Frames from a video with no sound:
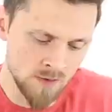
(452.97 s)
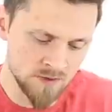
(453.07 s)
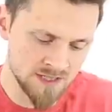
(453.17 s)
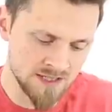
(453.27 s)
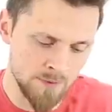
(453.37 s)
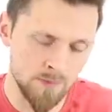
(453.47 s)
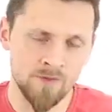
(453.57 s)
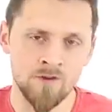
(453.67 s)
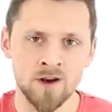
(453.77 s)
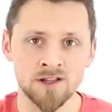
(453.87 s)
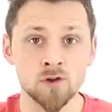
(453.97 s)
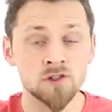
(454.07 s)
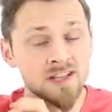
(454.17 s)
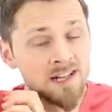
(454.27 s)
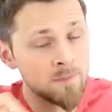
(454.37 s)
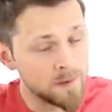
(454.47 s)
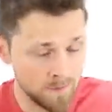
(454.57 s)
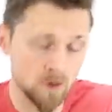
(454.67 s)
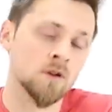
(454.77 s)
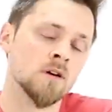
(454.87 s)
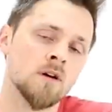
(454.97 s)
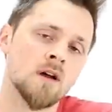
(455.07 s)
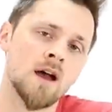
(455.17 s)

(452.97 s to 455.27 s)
which is an app on my phone. I'll talk to you a little bit more